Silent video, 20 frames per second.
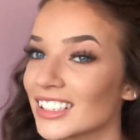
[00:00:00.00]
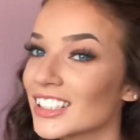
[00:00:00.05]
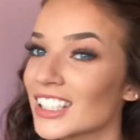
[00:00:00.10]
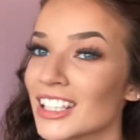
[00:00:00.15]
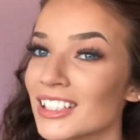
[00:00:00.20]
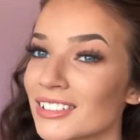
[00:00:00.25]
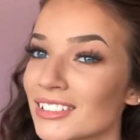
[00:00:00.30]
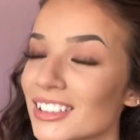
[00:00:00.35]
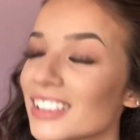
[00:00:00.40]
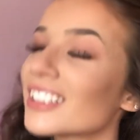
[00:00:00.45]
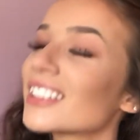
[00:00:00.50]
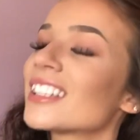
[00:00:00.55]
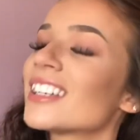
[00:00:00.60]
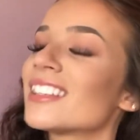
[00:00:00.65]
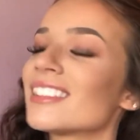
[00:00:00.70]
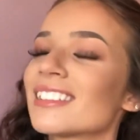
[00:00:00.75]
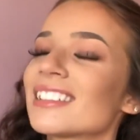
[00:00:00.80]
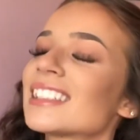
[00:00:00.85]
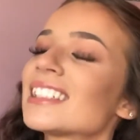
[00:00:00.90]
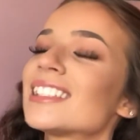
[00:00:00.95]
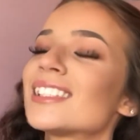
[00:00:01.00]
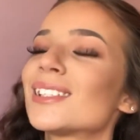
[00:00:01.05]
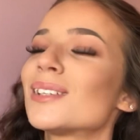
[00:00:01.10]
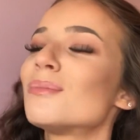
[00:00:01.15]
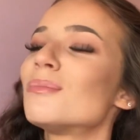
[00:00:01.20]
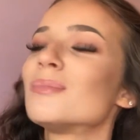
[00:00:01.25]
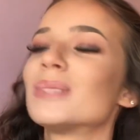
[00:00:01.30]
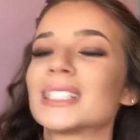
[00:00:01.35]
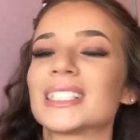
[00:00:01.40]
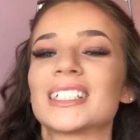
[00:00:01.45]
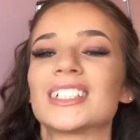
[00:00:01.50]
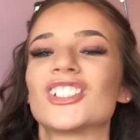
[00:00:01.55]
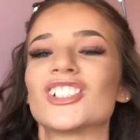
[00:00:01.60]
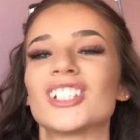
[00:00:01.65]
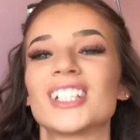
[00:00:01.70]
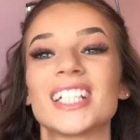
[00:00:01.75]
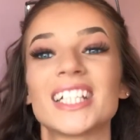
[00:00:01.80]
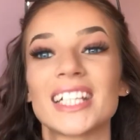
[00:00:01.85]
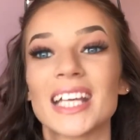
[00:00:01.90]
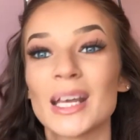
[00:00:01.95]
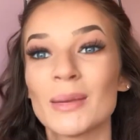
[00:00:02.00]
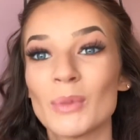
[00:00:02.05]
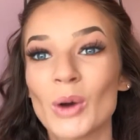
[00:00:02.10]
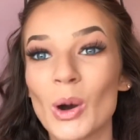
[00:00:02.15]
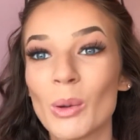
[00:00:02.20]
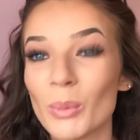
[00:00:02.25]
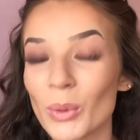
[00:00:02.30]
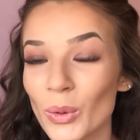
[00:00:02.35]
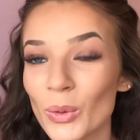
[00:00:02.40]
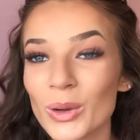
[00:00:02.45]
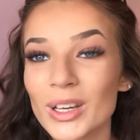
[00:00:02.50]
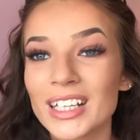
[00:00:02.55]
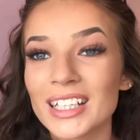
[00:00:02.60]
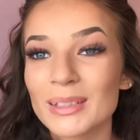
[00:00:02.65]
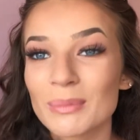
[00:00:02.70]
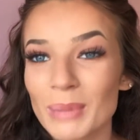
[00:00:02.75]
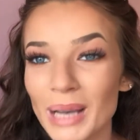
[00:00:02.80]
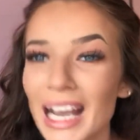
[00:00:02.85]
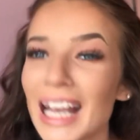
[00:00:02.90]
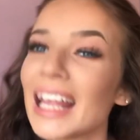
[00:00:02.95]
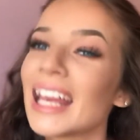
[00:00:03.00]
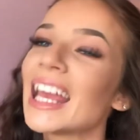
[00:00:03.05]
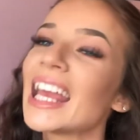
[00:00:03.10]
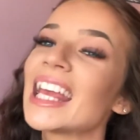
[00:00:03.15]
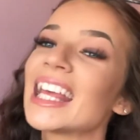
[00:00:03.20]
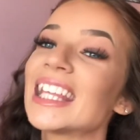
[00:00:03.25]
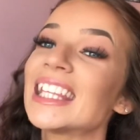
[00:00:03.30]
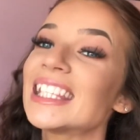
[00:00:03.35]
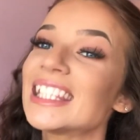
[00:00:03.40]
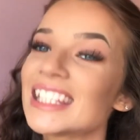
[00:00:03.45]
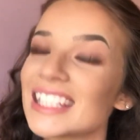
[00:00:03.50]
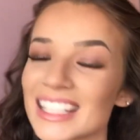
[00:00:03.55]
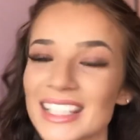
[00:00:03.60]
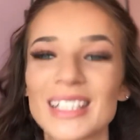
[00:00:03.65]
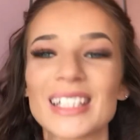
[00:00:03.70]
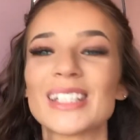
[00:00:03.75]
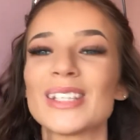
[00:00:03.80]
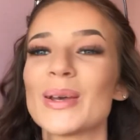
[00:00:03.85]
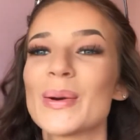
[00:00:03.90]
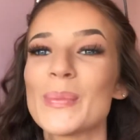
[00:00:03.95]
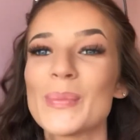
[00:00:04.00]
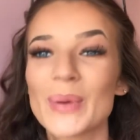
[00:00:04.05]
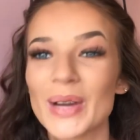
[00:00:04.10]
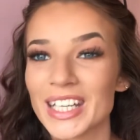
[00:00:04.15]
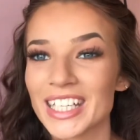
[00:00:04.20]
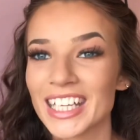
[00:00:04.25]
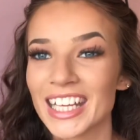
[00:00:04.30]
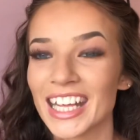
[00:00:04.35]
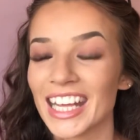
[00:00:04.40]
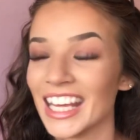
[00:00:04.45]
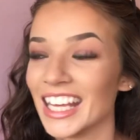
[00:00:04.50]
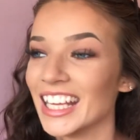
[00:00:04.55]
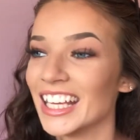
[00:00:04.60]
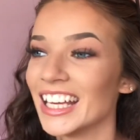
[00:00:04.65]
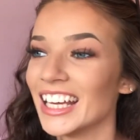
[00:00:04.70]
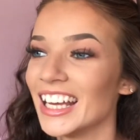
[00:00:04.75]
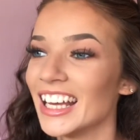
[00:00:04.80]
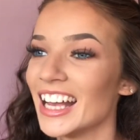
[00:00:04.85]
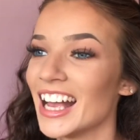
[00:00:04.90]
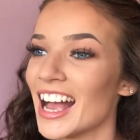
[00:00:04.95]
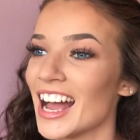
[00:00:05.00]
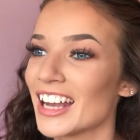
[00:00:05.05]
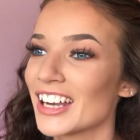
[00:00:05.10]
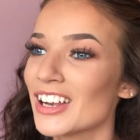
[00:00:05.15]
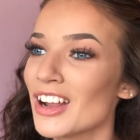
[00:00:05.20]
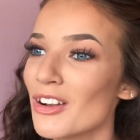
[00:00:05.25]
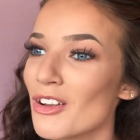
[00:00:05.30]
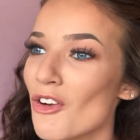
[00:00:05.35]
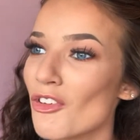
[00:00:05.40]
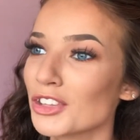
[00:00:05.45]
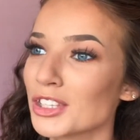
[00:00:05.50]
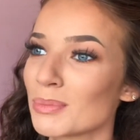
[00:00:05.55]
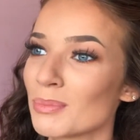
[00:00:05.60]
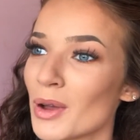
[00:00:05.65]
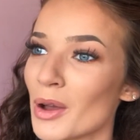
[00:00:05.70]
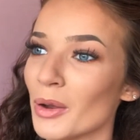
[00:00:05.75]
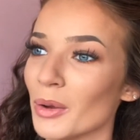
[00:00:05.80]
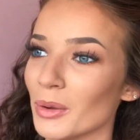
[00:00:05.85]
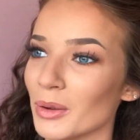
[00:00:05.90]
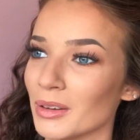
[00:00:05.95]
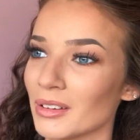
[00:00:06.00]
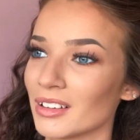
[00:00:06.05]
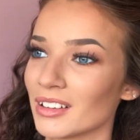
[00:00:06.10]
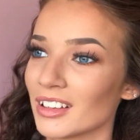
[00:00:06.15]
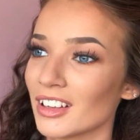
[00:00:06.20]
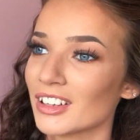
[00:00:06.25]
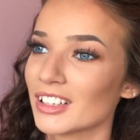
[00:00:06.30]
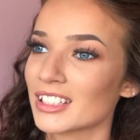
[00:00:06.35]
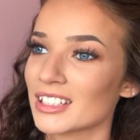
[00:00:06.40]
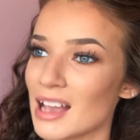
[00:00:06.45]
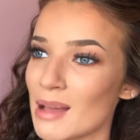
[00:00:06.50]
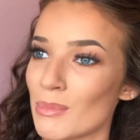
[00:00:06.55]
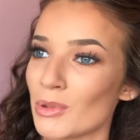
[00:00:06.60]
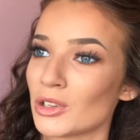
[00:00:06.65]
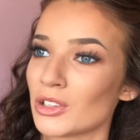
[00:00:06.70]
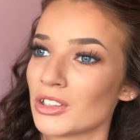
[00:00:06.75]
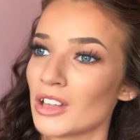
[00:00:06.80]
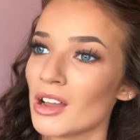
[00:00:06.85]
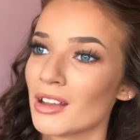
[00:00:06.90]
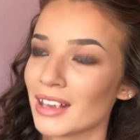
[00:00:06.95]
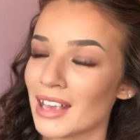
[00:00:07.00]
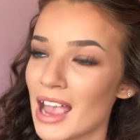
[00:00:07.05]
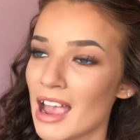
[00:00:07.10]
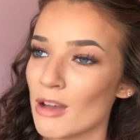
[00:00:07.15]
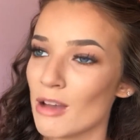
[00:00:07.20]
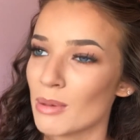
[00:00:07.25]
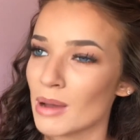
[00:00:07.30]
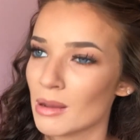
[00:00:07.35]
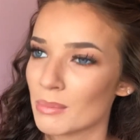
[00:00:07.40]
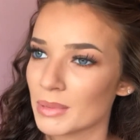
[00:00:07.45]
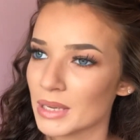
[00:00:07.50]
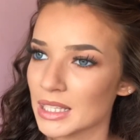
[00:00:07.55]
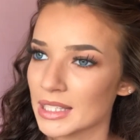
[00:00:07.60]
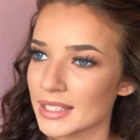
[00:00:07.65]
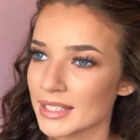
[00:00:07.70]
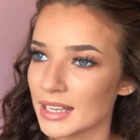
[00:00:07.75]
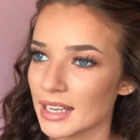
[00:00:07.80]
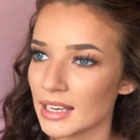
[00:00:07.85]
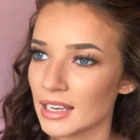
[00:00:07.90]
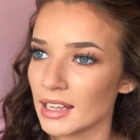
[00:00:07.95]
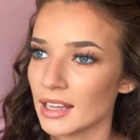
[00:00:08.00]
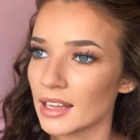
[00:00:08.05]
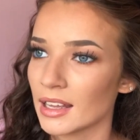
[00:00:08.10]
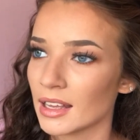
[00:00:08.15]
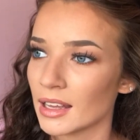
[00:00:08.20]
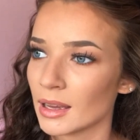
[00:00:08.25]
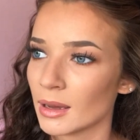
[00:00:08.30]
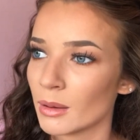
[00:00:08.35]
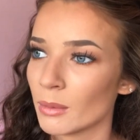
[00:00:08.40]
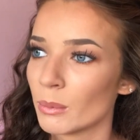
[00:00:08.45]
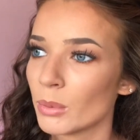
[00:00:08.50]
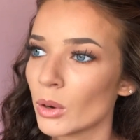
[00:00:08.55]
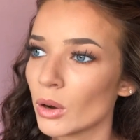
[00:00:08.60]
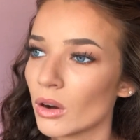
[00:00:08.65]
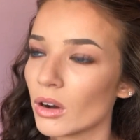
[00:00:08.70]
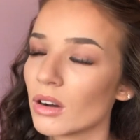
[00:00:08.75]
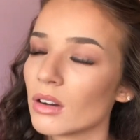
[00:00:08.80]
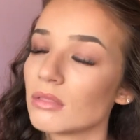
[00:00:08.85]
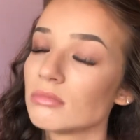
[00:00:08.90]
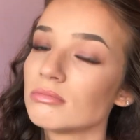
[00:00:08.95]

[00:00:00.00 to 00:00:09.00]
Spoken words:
Can somebody just see my point, please? Somebody. And I don't like to moan, like I said, because I don't care about being skinny. But